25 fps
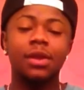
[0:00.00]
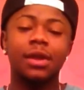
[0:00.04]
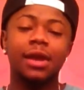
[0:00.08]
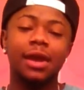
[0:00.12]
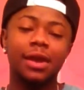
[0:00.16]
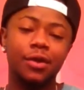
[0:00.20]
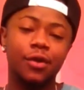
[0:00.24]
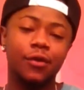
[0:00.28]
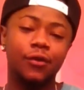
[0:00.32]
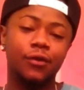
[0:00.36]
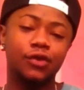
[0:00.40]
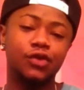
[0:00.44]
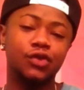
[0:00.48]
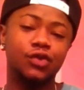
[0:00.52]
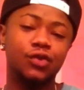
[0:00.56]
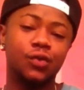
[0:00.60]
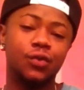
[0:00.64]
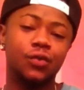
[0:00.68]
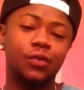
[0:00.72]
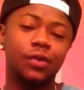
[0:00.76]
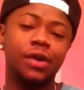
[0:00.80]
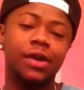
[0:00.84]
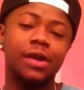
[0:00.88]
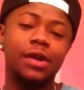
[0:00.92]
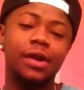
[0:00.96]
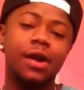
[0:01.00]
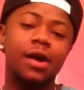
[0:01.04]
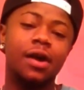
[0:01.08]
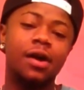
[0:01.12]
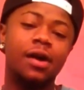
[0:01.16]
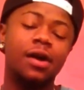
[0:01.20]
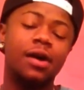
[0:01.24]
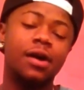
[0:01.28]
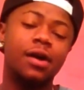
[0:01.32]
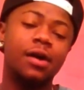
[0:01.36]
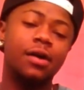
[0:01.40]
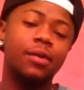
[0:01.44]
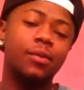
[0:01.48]
Another story.
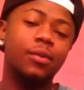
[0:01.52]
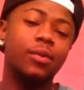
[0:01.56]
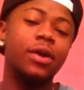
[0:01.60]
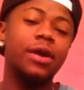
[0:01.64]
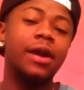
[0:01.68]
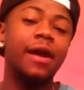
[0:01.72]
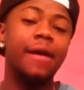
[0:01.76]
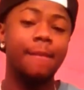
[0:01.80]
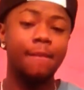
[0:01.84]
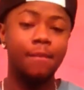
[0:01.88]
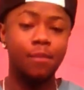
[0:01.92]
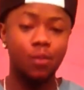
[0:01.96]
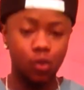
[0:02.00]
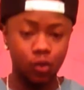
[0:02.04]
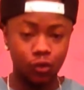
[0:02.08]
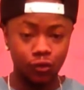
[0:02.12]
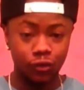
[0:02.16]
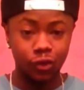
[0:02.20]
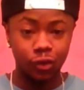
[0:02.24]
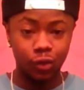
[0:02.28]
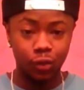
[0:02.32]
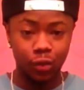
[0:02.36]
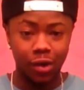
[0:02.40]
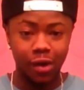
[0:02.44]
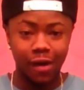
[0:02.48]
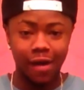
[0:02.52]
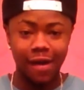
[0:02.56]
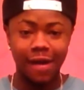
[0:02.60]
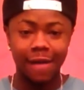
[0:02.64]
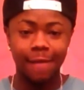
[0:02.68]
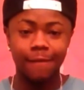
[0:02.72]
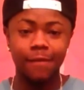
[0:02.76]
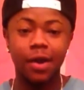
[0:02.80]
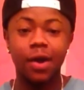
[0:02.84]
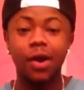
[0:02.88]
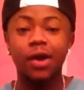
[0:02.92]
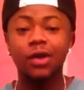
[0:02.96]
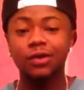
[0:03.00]
When I moved to where I
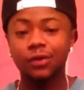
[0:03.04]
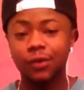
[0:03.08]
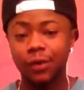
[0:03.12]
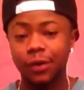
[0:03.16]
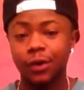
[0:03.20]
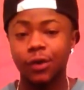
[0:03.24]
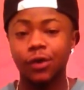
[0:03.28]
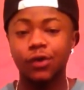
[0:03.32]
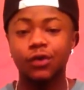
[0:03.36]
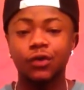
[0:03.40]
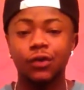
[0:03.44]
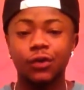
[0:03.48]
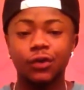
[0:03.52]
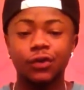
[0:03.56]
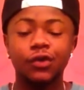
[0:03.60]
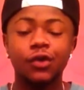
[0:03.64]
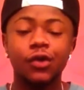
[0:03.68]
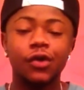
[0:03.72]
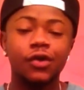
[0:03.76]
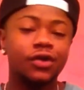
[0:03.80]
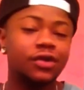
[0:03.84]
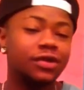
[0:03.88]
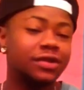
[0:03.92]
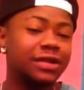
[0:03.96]
am now, I started going to a church.